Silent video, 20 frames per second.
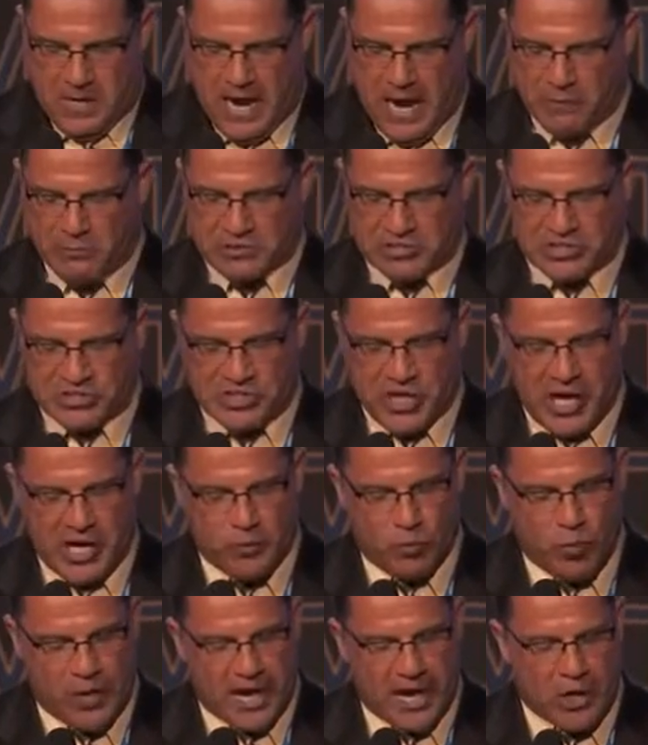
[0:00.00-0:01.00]
I was
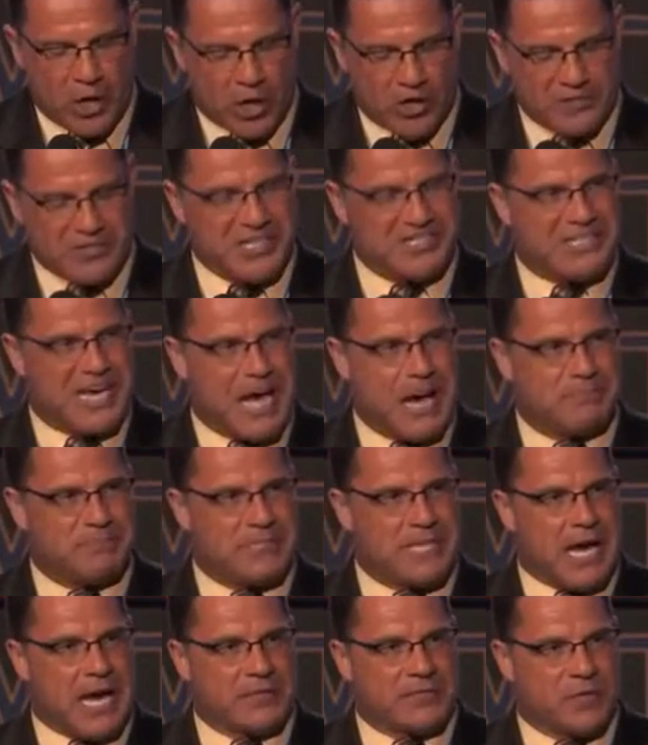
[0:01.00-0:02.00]
stunned when I heard the
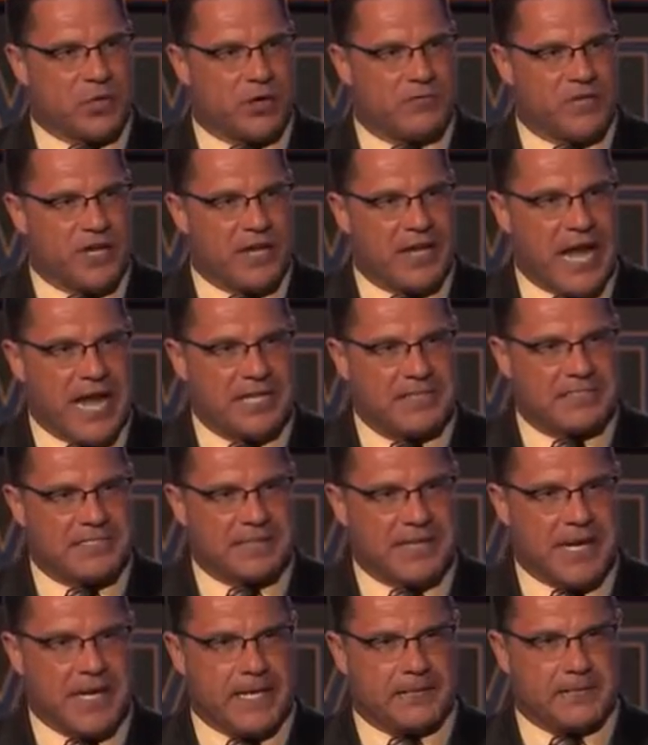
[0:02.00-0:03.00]
top doctor of the United
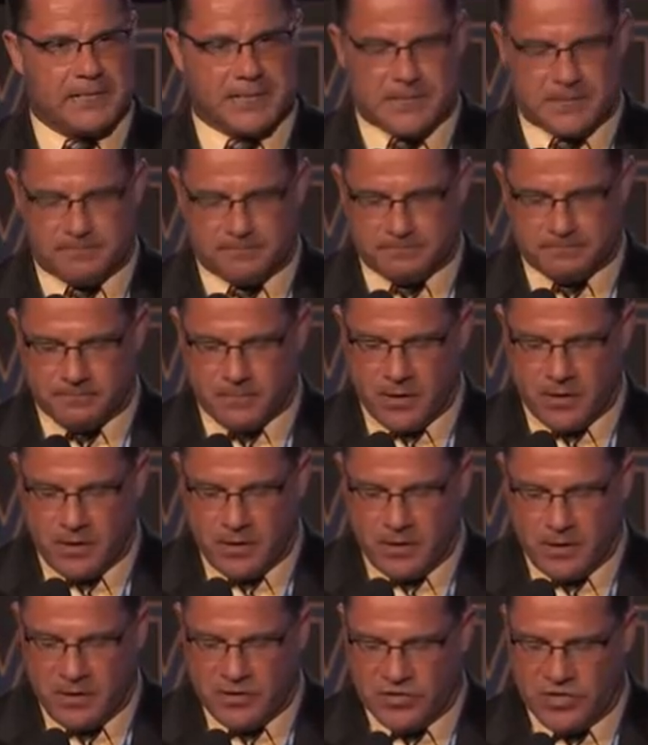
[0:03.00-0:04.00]
States
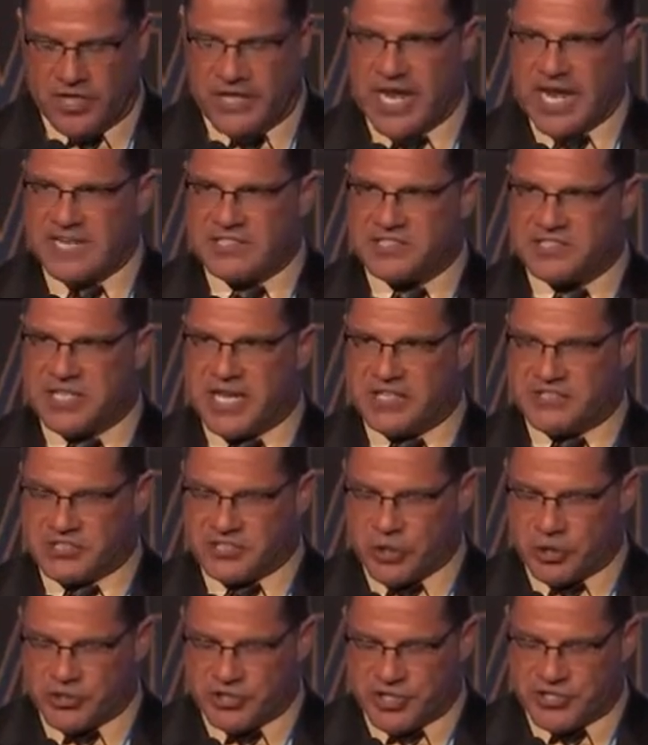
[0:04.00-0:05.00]

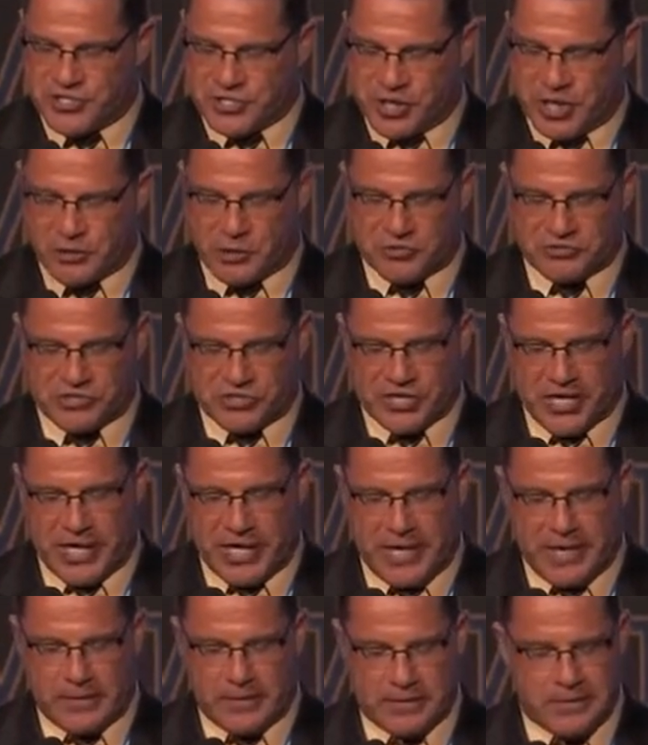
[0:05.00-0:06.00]
Surgeon General,
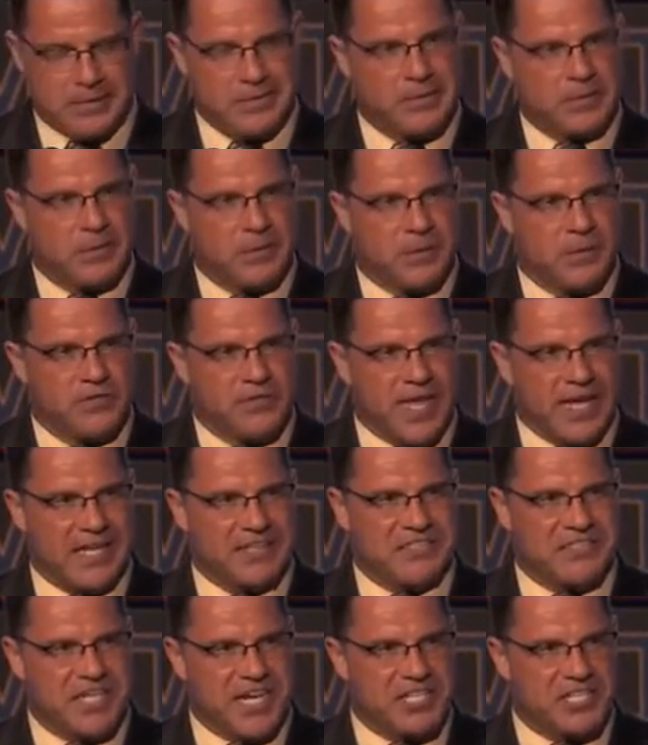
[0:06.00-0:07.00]
say that
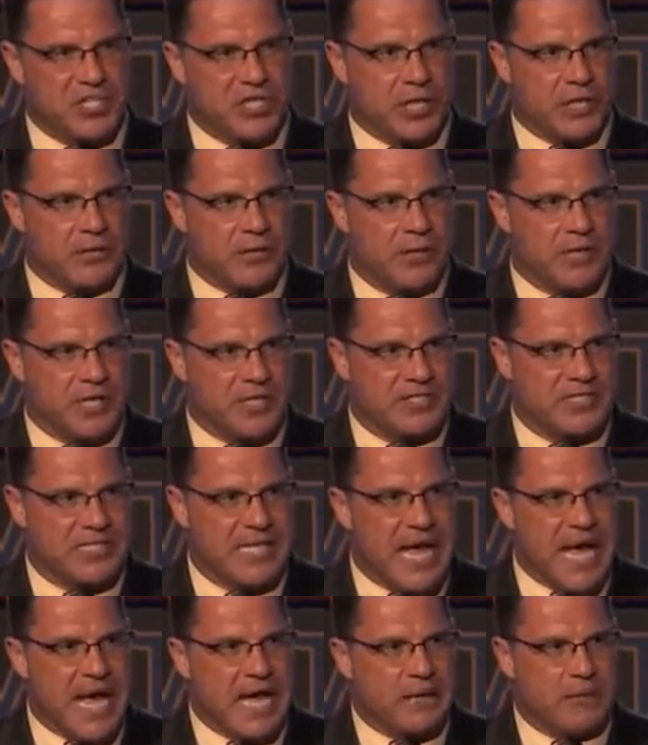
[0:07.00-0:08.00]
addiction is
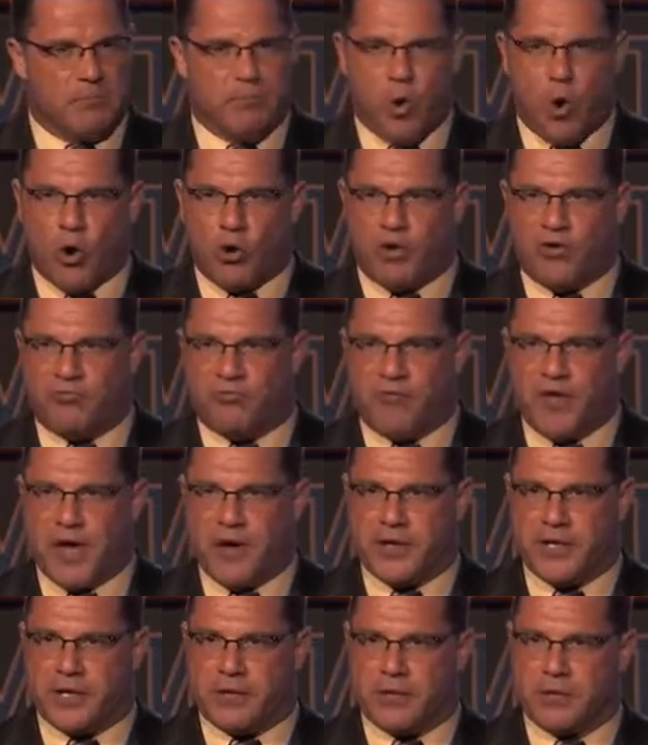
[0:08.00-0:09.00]
not moral
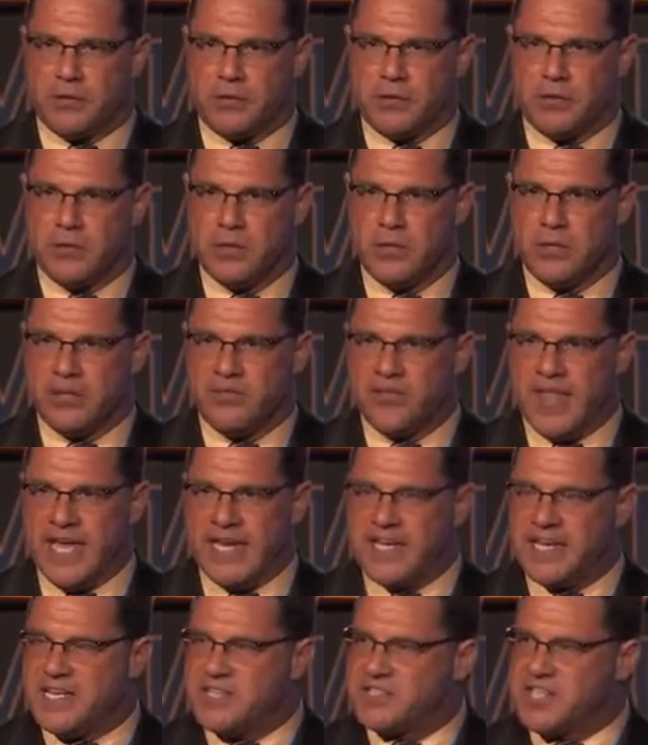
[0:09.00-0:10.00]
failure, that
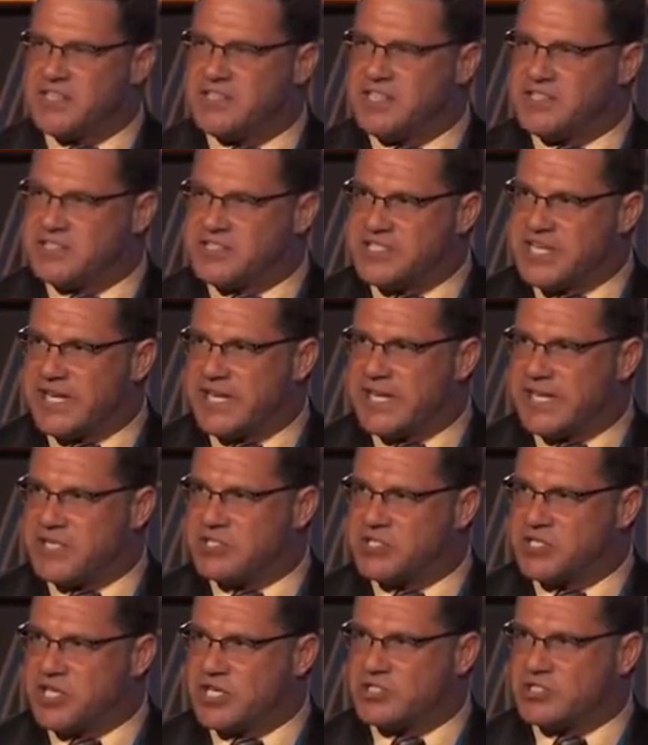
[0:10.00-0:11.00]
it is a
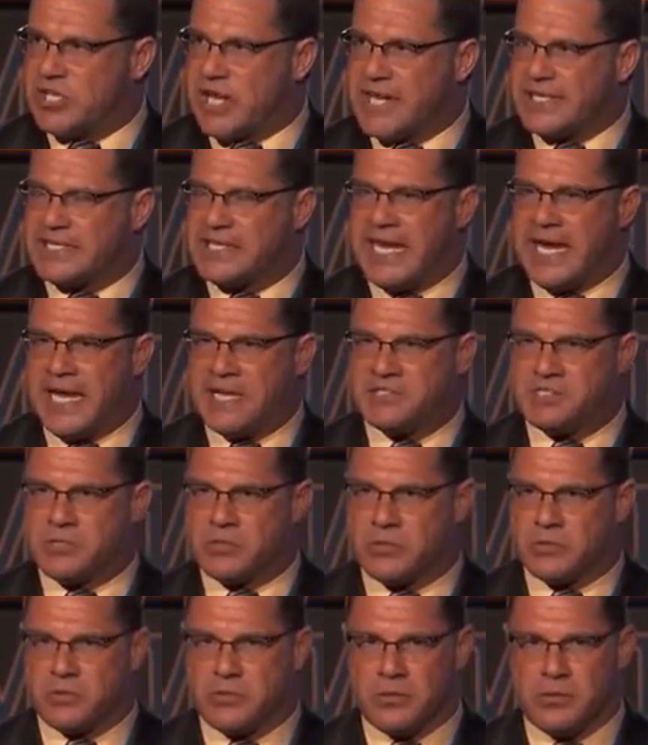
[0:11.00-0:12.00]
disease just like
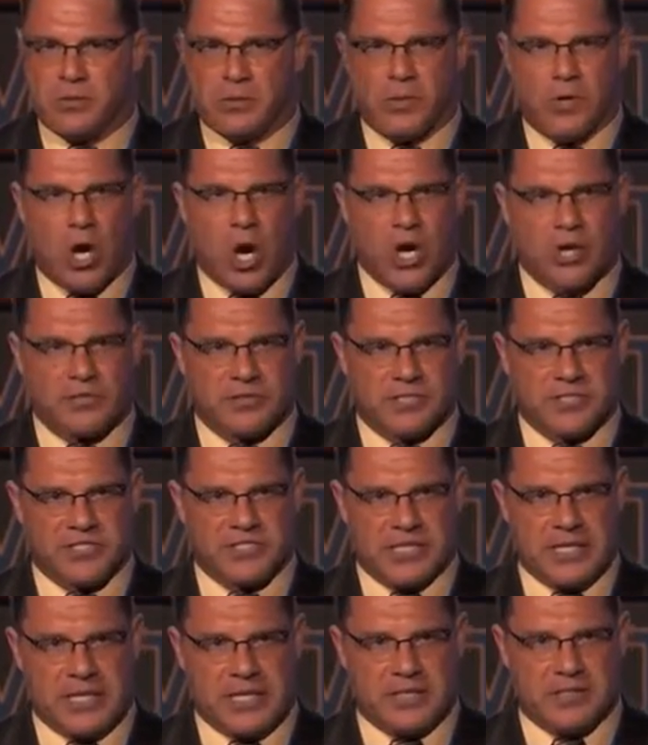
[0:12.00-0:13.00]
cancer, heart
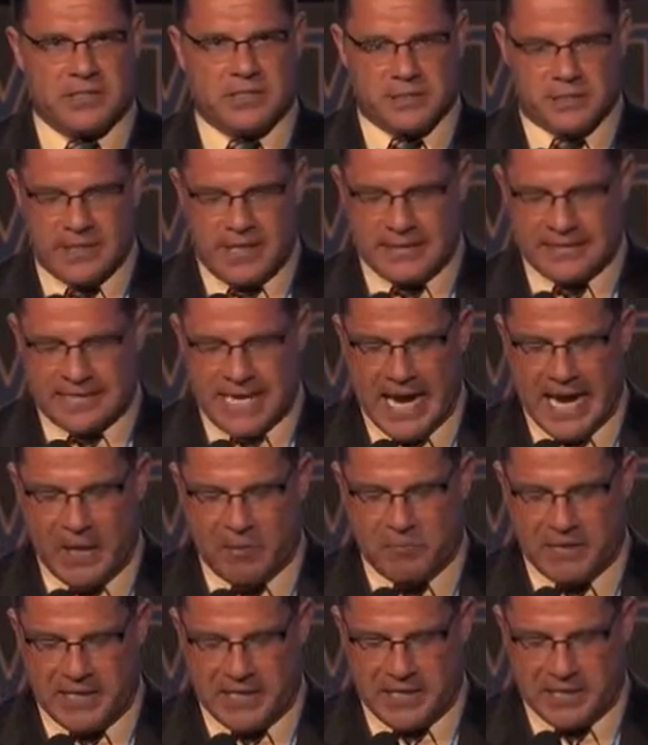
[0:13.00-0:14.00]
disease, and
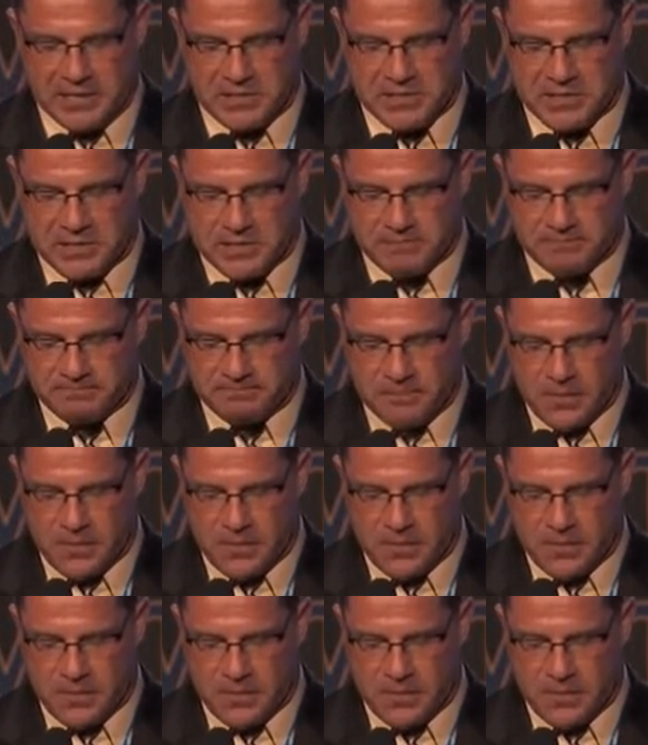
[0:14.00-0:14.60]
diabetes.